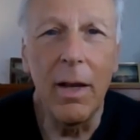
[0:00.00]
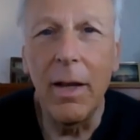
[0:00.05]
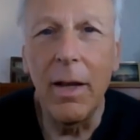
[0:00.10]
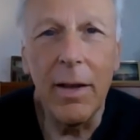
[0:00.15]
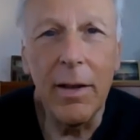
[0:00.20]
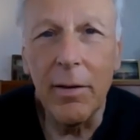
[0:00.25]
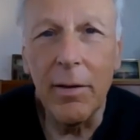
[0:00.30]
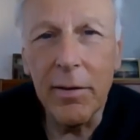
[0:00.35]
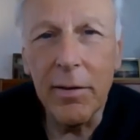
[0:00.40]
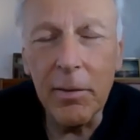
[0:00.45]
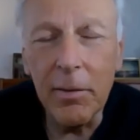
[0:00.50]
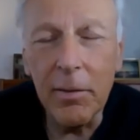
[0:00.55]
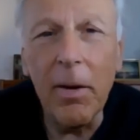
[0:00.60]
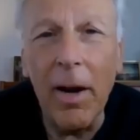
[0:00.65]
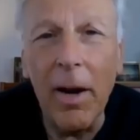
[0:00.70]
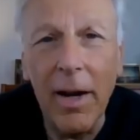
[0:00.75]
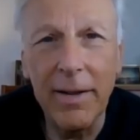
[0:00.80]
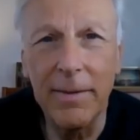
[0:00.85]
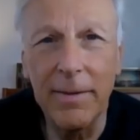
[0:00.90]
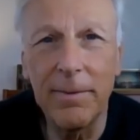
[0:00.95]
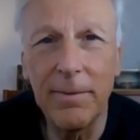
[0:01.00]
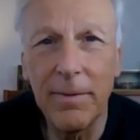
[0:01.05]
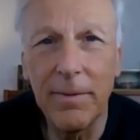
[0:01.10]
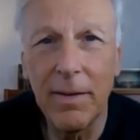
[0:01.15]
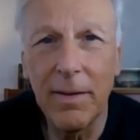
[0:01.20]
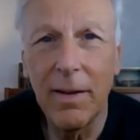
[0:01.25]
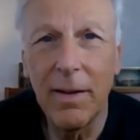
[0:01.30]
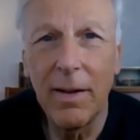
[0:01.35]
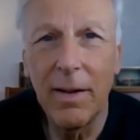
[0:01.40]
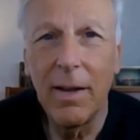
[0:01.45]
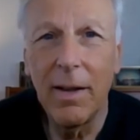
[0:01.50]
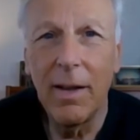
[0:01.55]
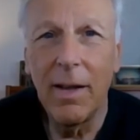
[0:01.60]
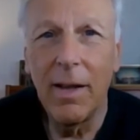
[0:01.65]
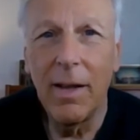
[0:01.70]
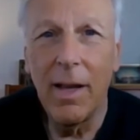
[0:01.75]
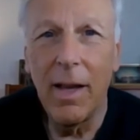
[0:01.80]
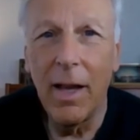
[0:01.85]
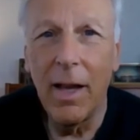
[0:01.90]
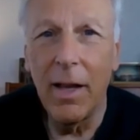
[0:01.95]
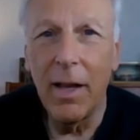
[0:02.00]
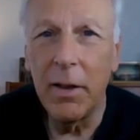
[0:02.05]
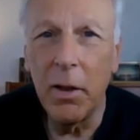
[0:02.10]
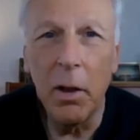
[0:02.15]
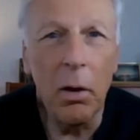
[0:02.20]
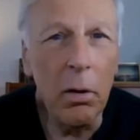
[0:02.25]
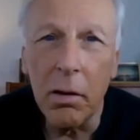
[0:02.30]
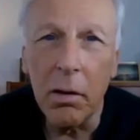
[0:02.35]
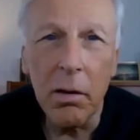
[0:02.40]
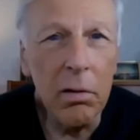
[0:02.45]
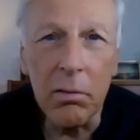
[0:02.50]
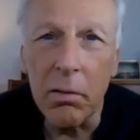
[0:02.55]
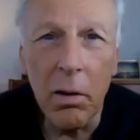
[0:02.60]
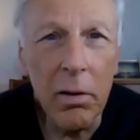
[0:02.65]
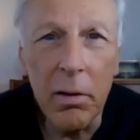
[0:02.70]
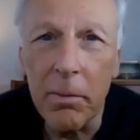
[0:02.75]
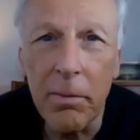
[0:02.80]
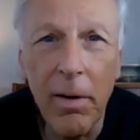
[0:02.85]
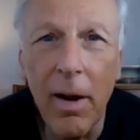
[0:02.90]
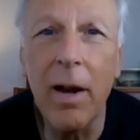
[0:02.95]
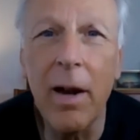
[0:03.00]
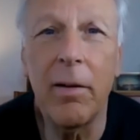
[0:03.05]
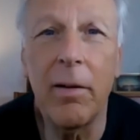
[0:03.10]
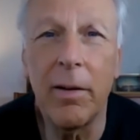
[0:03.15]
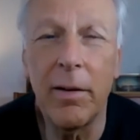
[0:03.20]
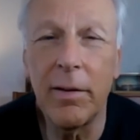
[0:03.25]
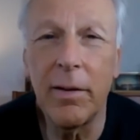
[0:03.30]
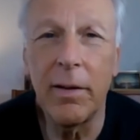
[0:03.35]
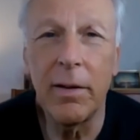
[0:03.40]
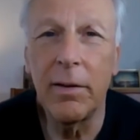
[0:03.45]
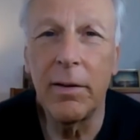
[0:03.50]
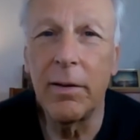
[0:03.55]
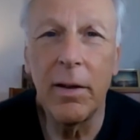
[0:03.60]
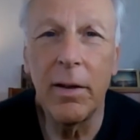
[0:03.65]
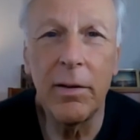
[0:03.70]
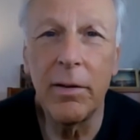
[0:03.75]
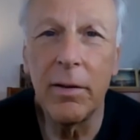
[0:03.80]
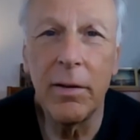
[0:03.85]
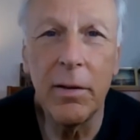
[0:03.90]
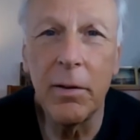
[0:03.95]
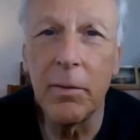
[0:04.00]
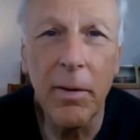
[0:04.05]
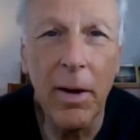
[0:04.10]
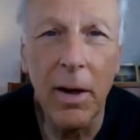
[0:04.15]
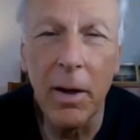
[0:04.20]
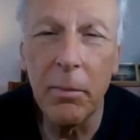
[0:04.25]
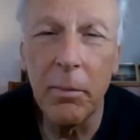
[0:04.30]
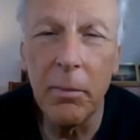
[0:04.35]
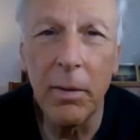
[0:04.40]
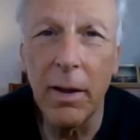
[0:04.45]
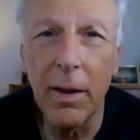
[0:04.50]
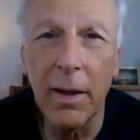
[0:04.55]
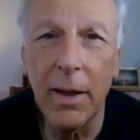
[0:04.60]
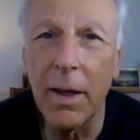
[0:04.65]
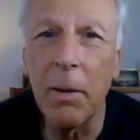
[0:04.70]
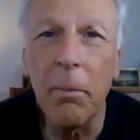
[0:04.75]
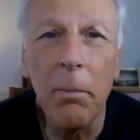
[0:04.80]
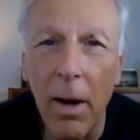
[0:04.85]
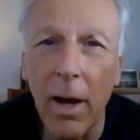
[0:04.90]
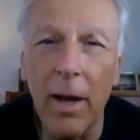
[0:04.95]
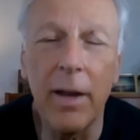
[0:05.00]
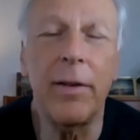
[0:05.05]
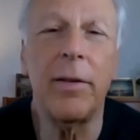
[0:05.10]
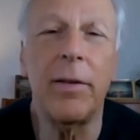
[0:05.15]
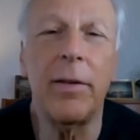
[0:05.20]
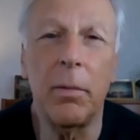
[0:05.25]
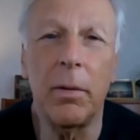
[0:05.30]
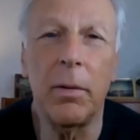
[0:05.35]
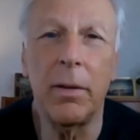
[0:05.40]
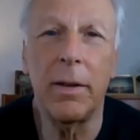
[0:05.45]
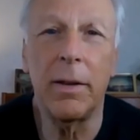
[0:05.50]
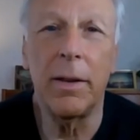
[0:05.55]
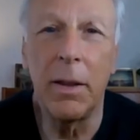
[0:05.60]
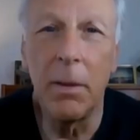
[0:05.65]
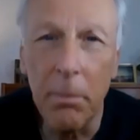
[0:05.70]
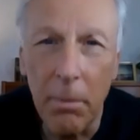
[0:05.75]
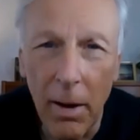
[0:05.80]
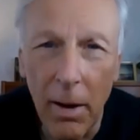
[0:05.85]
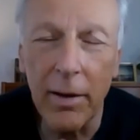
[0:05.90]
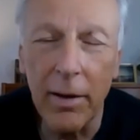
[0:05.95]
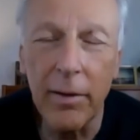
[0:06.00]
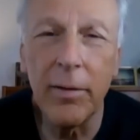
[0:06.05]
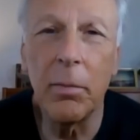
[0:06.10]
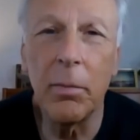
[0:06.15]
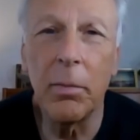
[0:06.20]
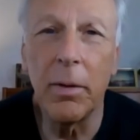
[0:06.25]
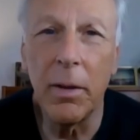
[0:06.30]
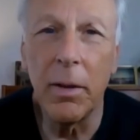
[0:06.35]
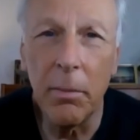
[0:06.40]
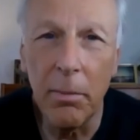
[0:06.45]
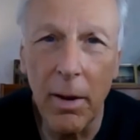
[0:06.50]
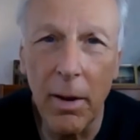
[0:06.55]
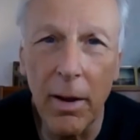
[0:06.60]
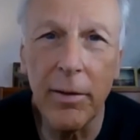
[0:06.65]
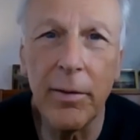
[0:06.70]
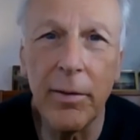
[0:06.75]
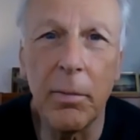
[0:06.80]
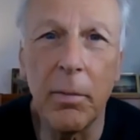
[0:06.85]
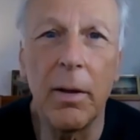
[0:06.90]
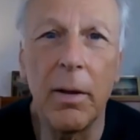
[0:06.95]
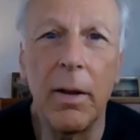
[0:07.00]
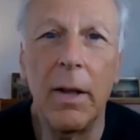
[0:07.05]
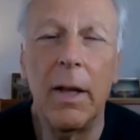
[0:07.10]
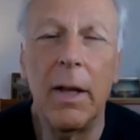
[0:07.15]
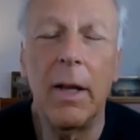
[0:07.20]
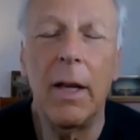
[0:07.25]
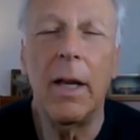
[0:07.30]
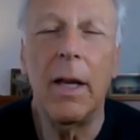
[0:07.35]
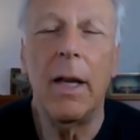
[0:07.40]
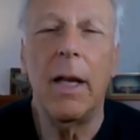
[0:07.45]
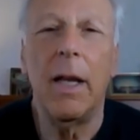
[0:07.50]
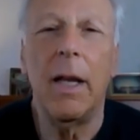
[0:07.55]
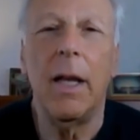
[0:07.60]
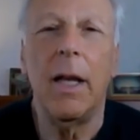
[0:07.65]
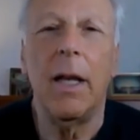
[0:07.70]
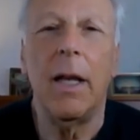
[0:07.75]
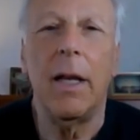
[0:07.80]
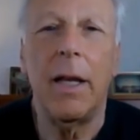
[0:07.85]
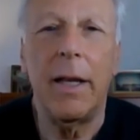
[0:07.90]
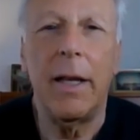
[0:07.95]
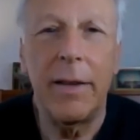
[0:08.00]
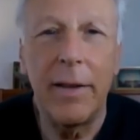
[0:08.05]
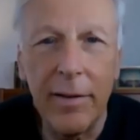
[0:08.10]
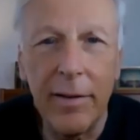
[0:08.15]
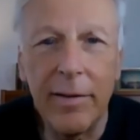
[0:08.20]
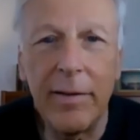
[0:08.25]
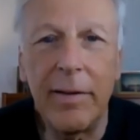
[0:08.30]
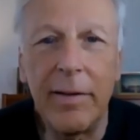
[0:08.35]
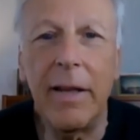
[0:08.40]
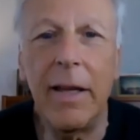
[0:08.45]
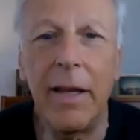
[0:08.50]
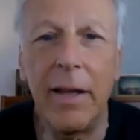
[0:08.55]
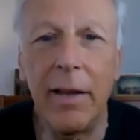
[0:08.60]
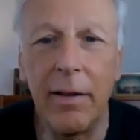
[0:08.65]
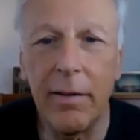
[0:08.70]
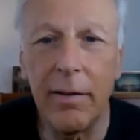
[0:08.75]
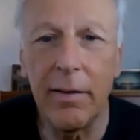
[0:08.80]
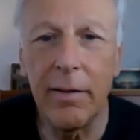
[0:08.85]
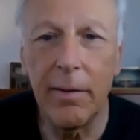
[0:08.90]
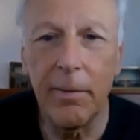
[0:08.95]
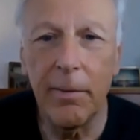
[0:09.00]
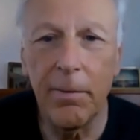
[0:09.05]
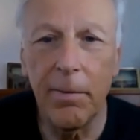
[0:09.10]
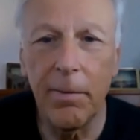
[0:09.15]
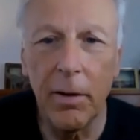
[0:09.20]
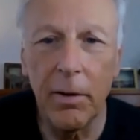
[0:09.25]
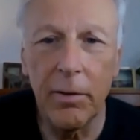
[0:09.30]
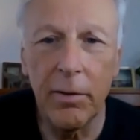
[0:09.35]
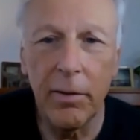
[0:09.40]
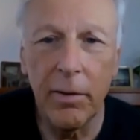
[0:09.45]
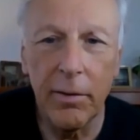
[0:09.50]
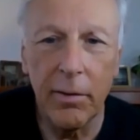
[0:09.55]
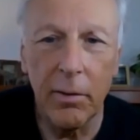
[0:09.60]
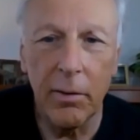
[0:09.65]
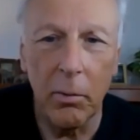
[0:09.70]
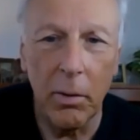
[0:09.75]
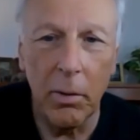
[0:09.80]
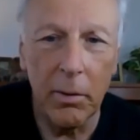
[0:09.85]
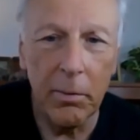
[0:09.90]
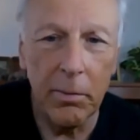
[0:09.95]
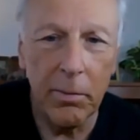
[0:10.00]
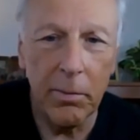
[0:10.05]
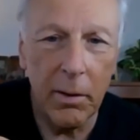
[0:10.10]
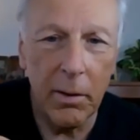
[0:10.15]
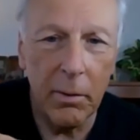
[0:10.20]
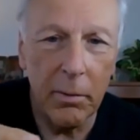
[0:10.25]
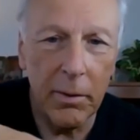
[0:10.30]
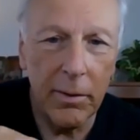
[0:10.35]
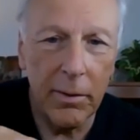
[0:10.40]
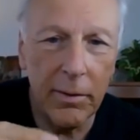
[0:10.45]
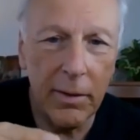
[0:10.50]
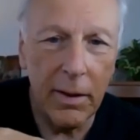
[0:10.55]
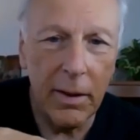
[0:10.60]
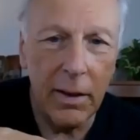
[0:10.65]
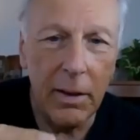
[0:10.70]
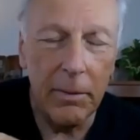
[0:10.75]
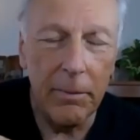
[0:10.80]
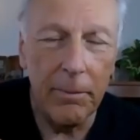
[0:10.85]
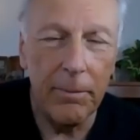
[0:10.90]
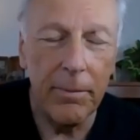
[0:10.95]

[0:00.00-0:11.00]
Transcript: is divine. And no coronavirus can touch a divine being. Impossible, impossible, impossible. Disease functions at one frequency,